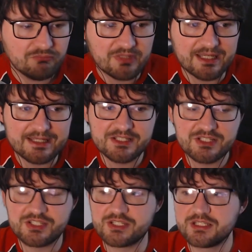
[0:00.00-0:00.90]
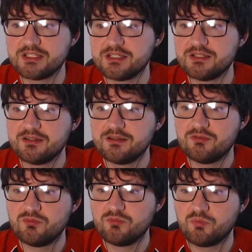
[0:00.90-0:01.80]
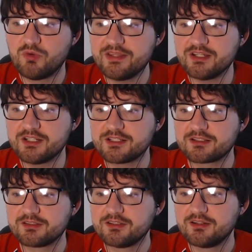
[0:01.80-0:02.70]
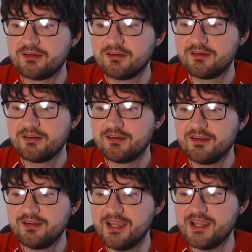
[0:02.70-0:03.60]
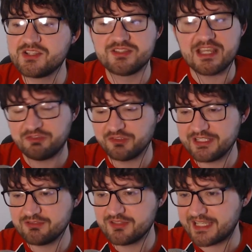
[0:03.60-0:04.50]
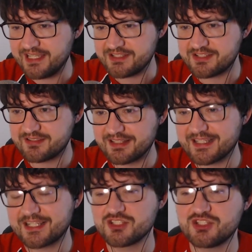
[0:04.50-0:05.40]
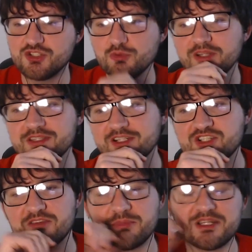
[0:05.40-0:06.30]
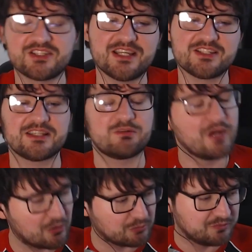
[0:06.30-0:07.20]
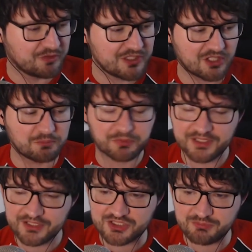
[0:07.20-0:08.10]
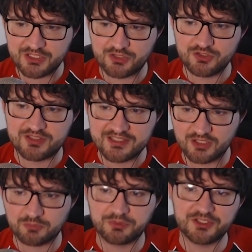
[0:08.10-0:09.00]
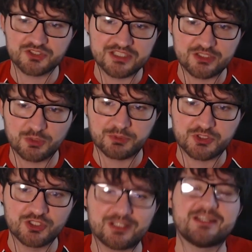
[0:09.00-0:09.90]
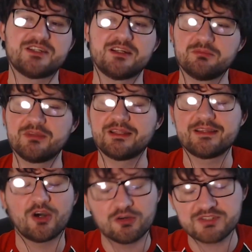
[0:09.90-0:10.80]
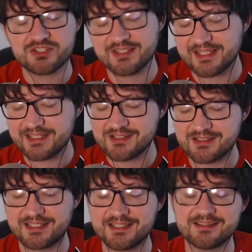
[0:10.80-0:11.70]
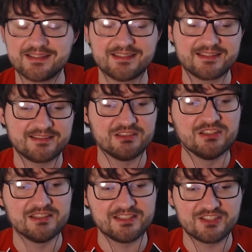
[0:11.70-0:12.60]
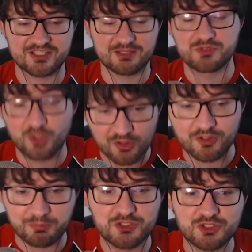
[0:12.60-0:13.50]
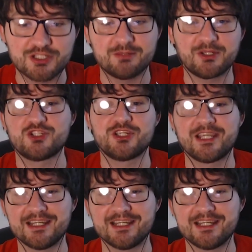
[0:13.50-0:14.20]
is whether it is definitely the case. Because you do wonder, because everybody says, like, well, for young players to be good, then young players need opportunities. And obviously that is the case, in that they need some sort of opportunity, because